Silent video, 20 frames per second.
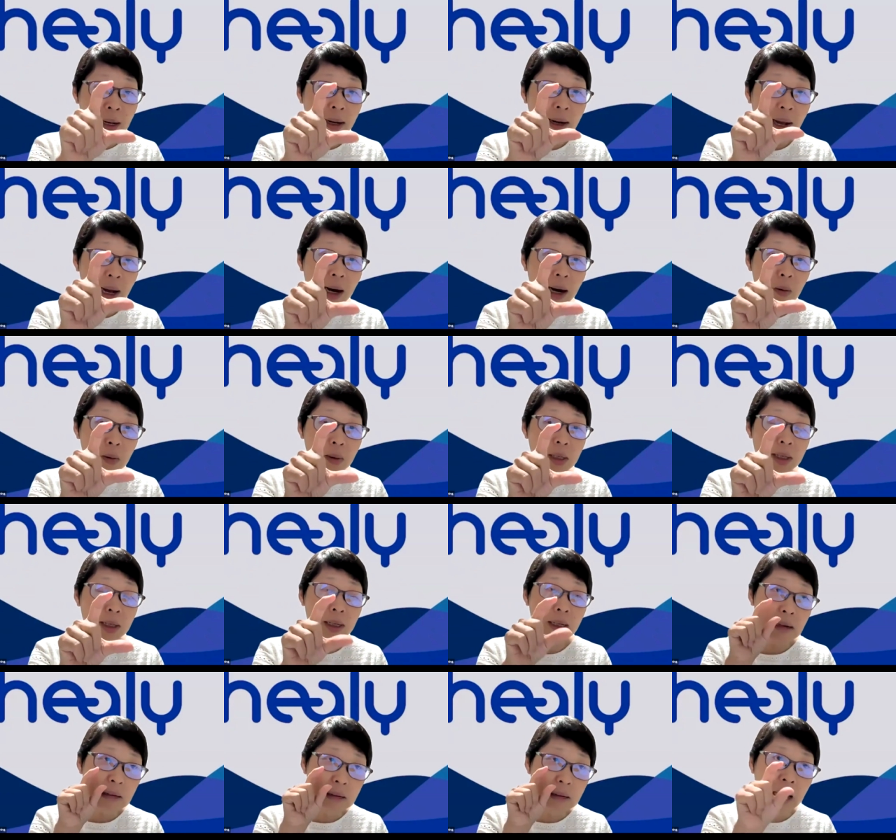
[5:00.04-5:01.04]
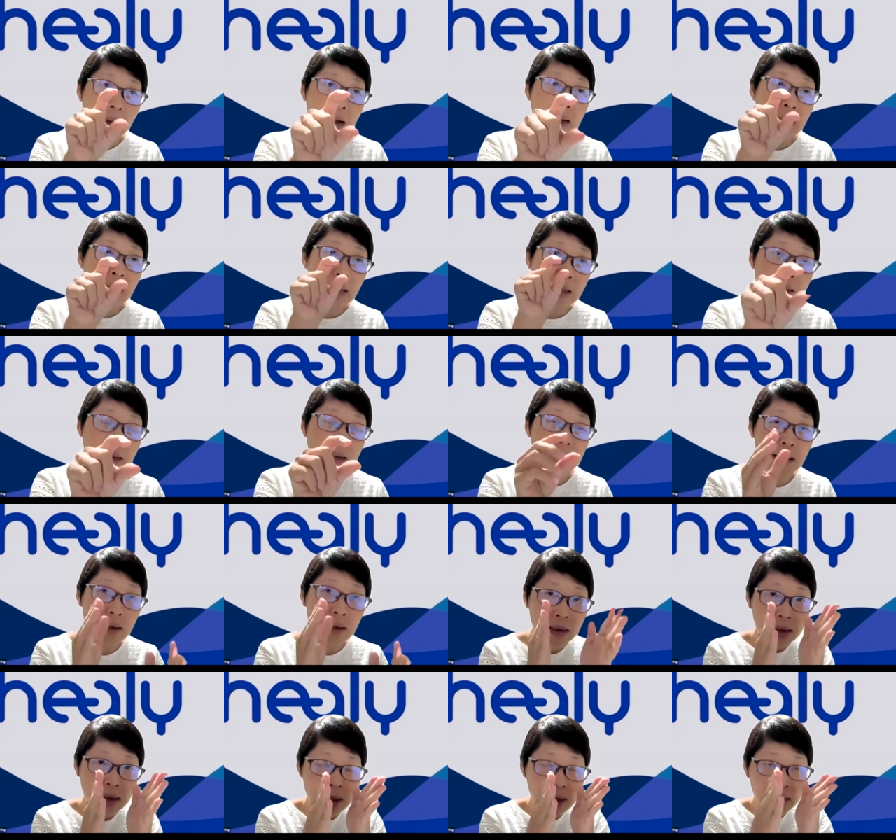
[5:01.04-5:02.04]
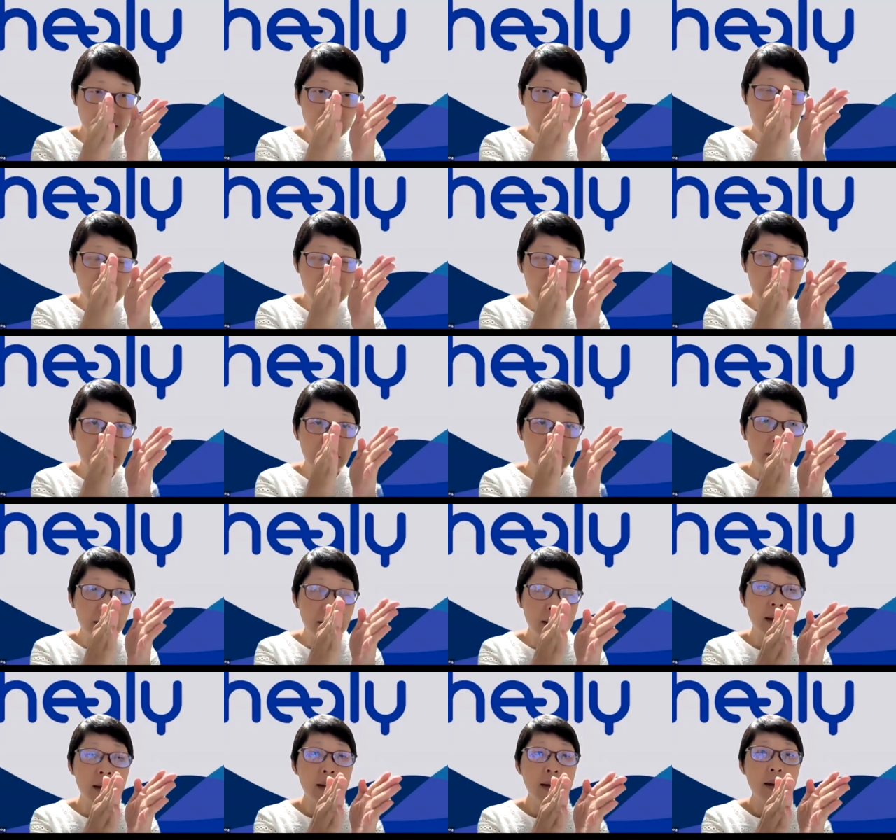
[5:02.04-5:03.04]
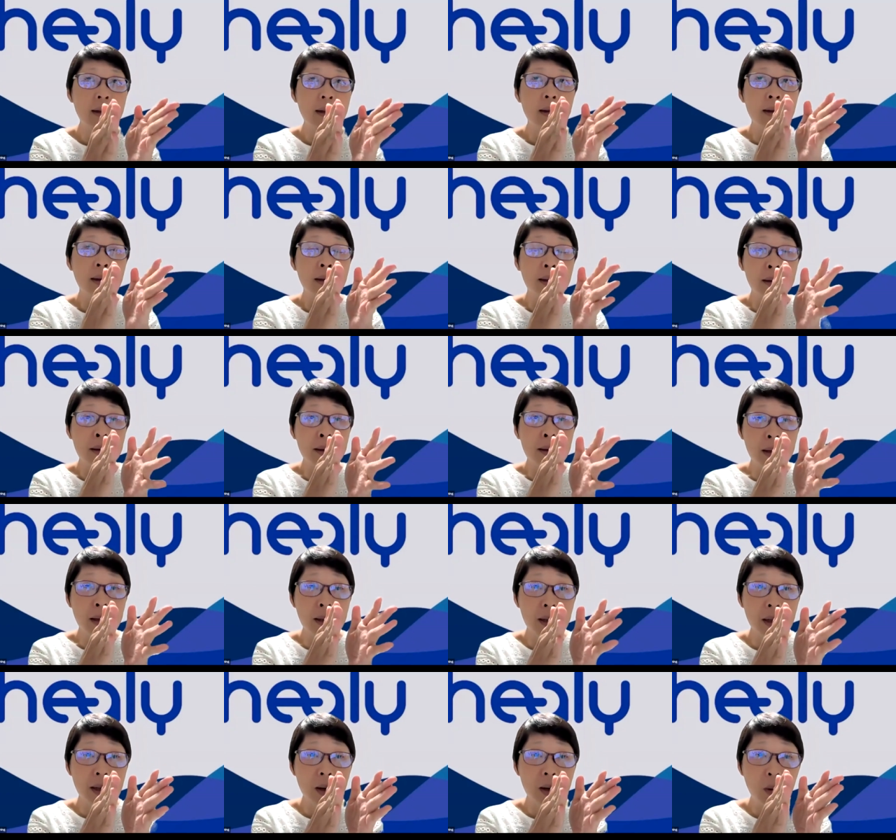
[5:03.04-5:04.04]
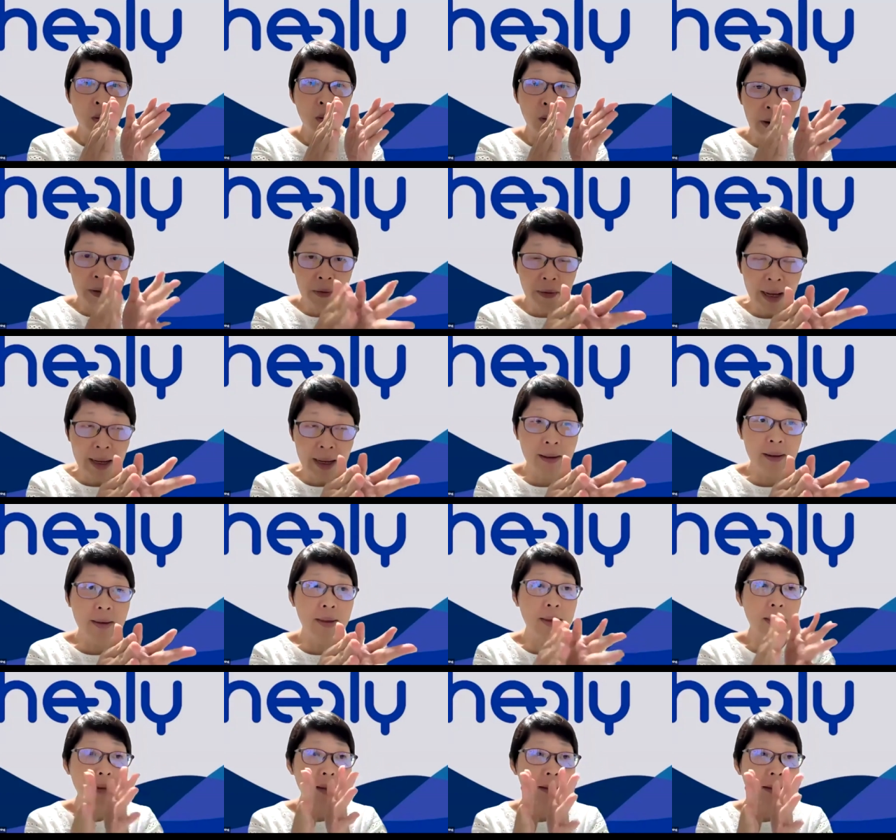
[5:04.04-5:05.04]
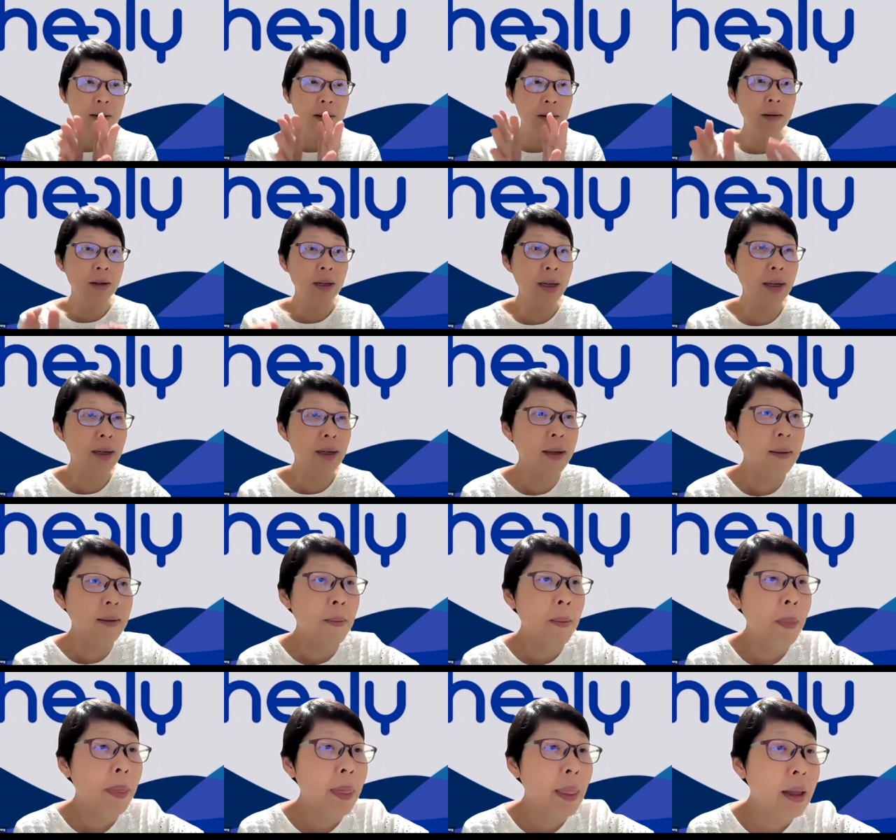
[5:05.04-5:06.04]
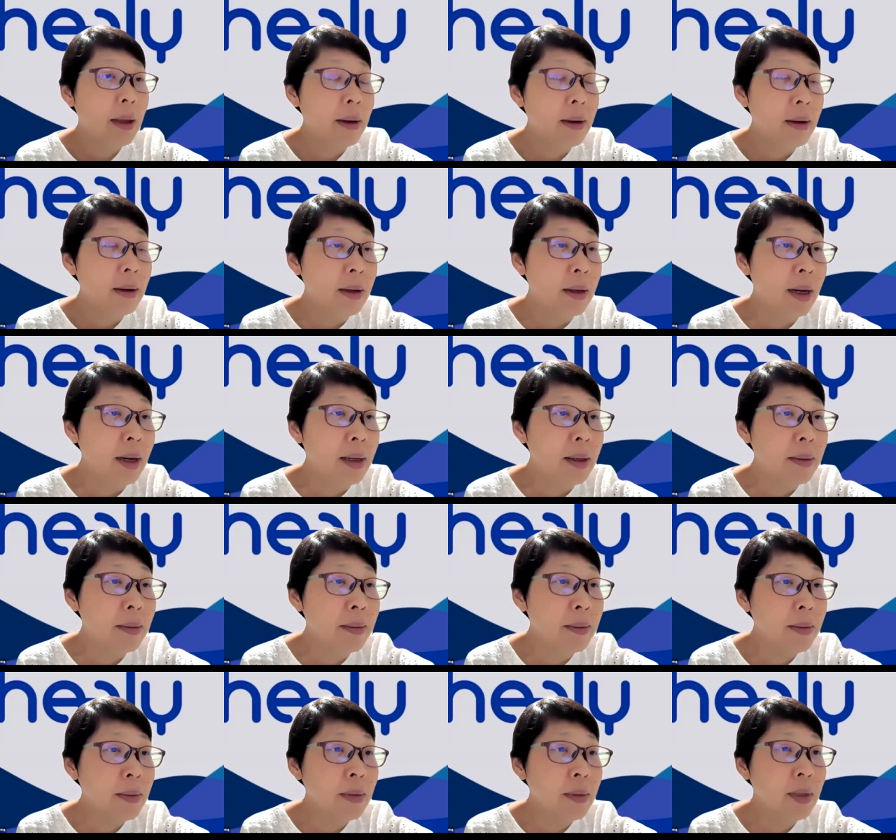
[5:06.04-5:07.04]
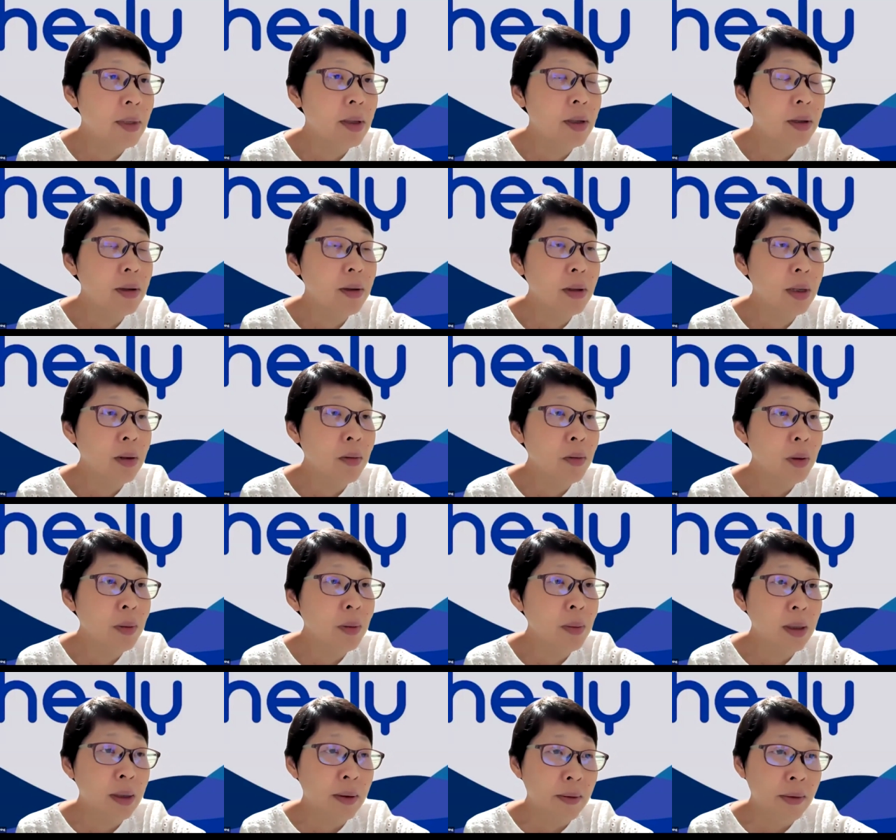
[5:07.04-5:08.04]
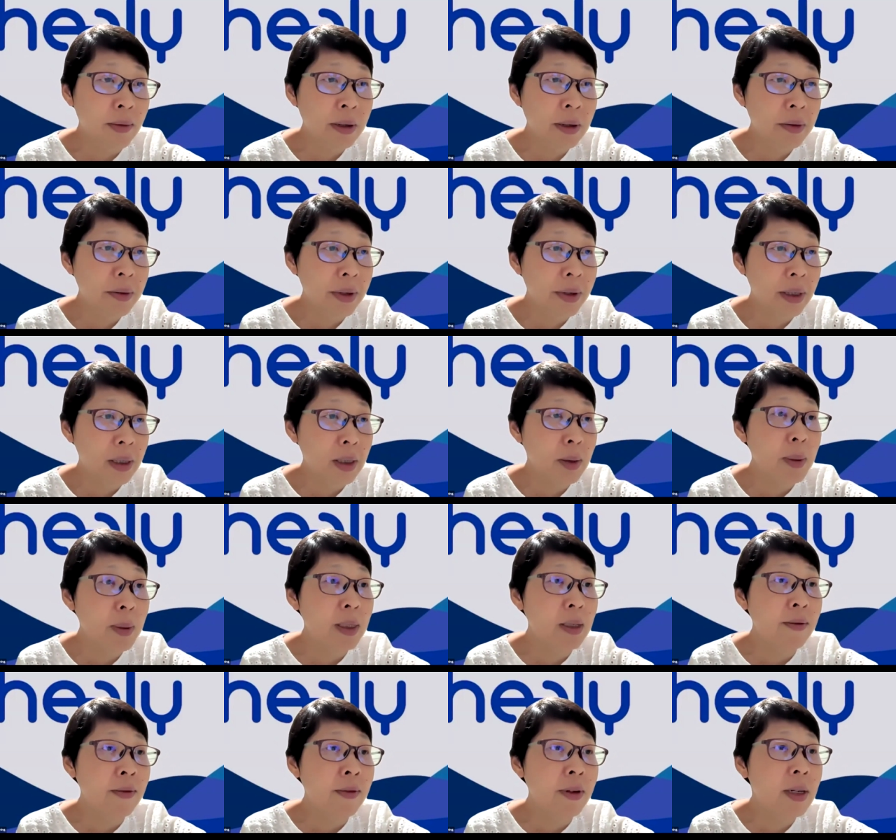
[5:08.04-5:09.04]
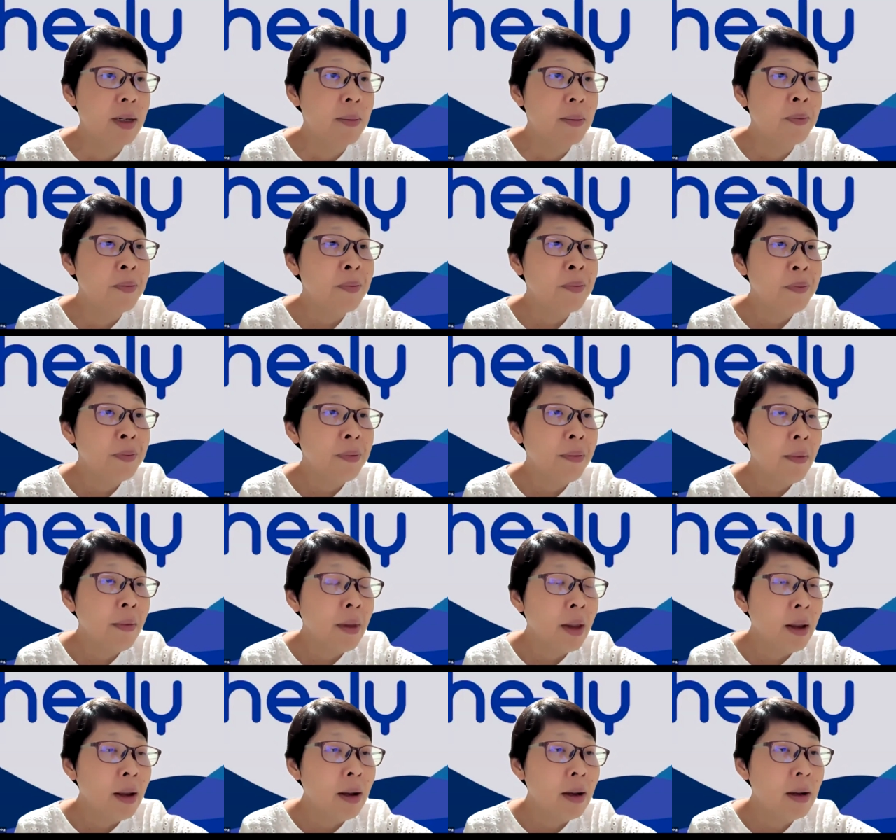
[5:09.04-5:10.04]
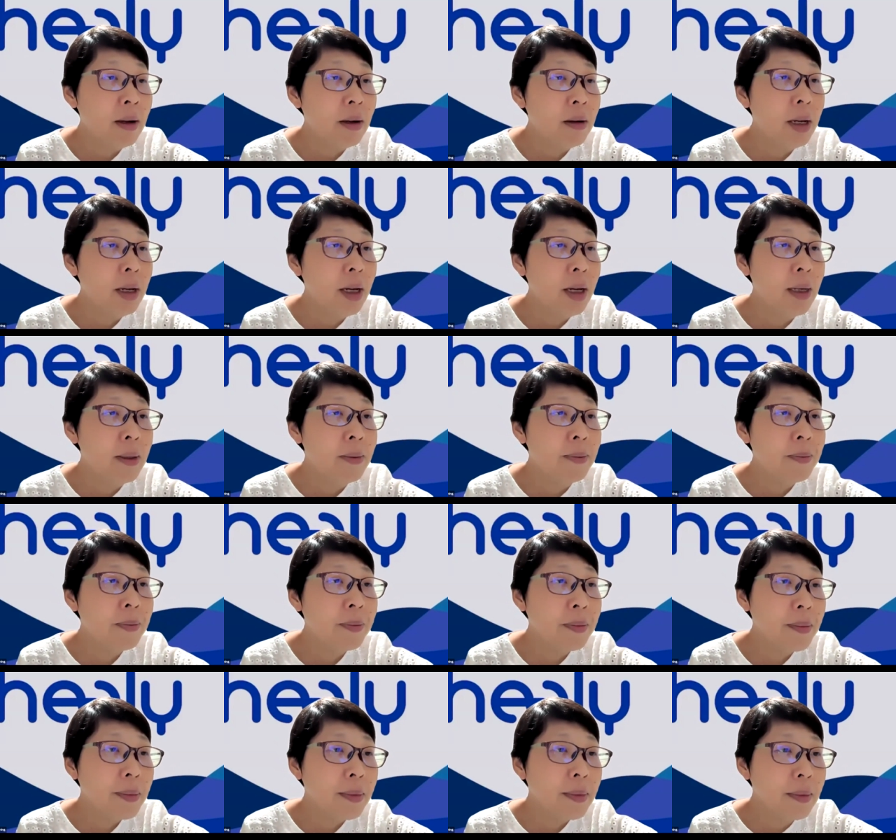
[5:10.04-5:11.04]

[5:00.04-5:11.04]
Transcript: 1 hour, targeting a certain wavelengths. Okay, yeah, so it will be very, very specific. Okay.